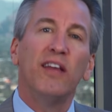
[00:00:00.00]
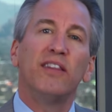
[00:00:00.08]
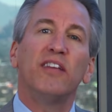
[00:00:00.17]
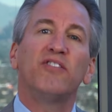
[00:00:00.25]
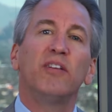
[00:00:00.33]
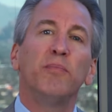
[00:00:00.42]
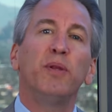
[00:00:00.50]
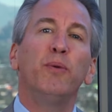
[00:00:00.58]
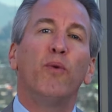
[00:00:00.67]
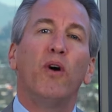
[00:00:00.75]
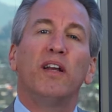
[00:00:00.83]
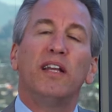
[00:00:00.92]
They simply
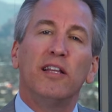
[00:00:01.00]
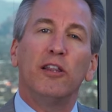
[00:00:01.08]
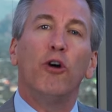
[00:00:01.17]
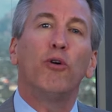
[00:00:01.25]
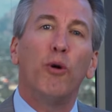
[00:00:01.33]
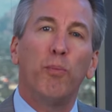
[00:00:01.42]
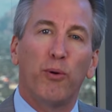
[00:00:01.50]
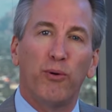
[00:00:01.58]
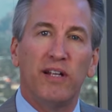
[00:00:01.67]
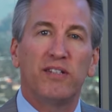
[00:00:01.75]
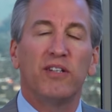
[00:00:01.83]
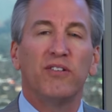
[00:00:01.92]
want in loco
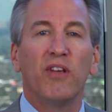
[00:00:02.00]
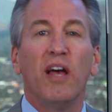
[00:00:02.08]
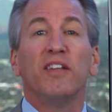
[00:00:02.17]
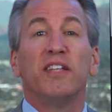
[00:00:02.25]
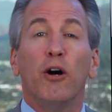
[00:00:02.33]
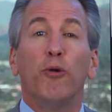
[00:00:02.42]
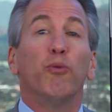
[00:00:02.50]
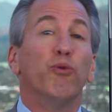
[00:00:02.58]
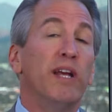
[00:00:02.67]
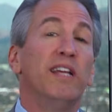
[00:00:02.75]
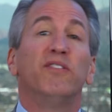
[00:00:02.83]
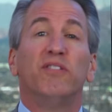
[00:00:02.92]
parentis to help
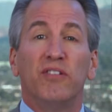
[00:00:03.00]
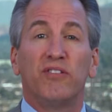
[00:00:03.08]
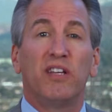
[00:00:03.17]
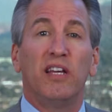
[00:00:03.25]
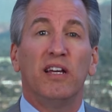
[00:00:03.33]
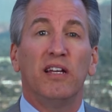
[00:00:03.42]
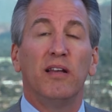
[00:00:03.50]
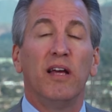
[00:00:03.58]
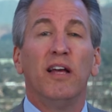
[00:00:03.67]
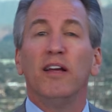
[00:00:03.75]
raise this kid.